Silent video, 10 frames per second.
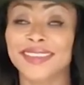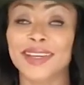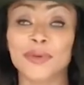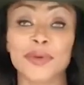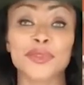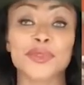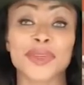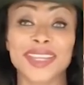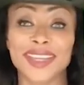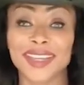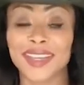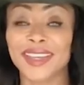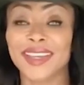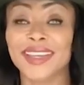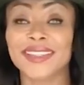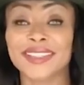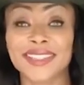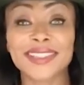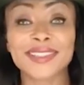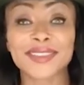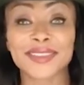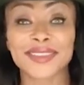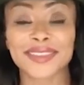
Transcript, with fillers: And we're not talking so